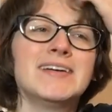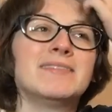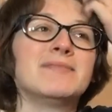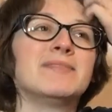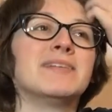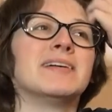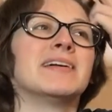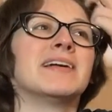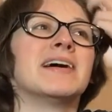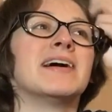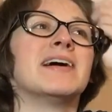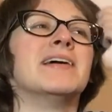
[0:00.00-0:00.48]

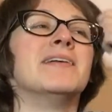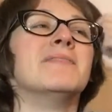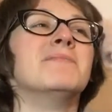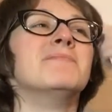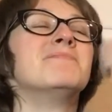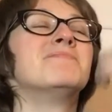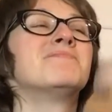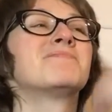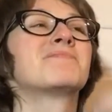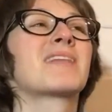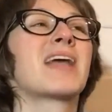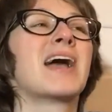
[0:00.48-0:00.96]
But,
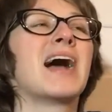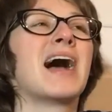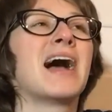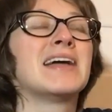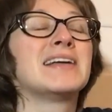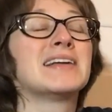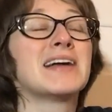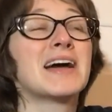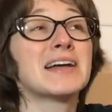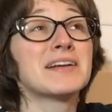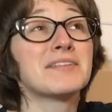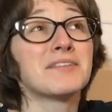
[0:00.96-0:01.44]
I
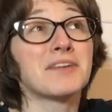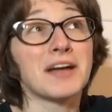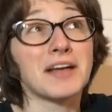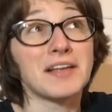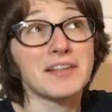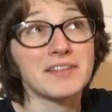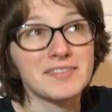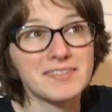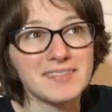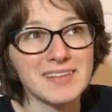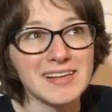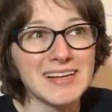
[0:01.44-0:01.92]

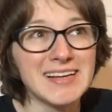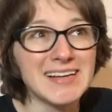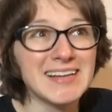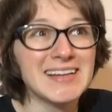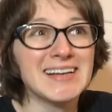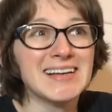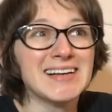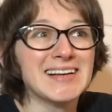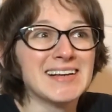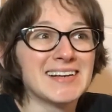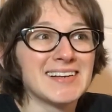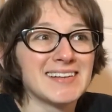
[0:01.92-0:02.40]
digress.
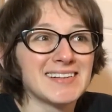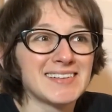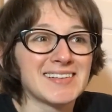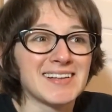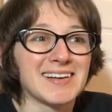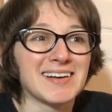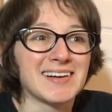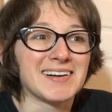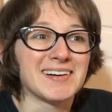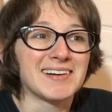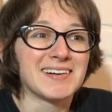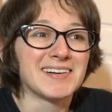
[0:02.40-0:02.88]

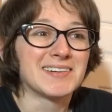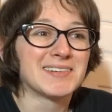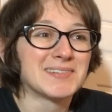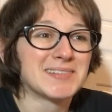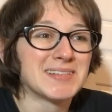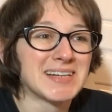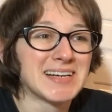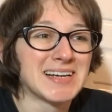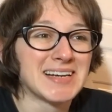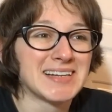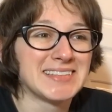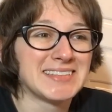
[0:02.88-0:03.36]

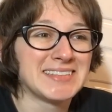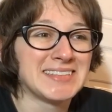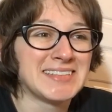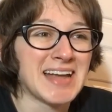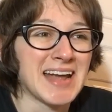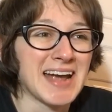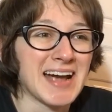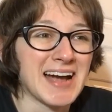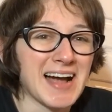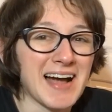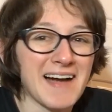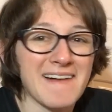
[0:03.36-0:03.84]
So,
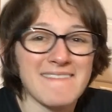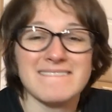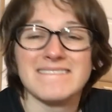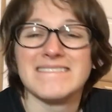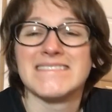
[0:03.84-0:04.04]
yeah.